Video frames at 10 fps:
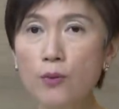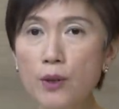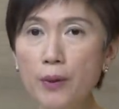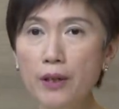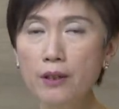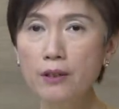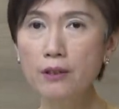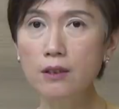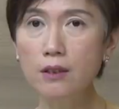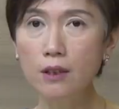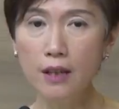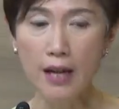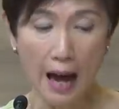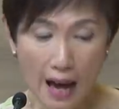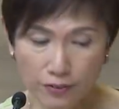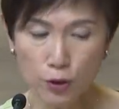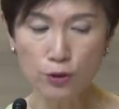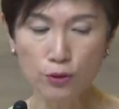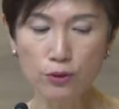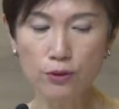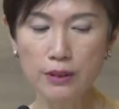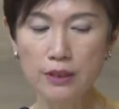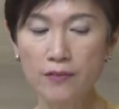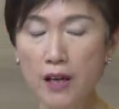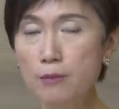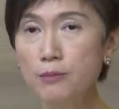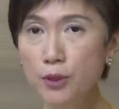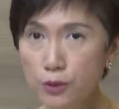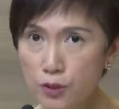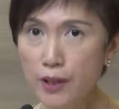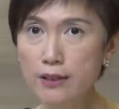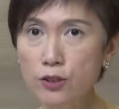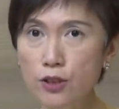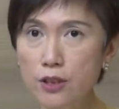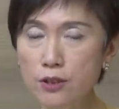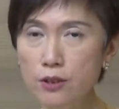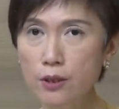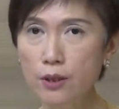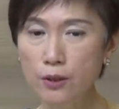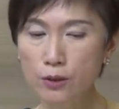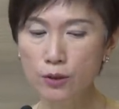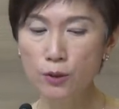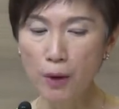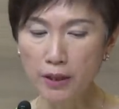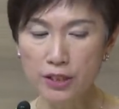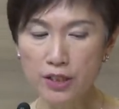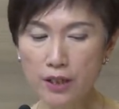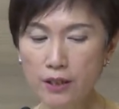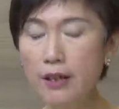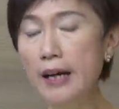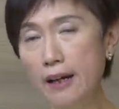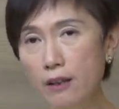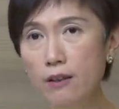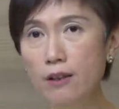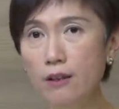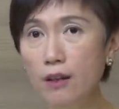We will have to develop new strategies to monitor the health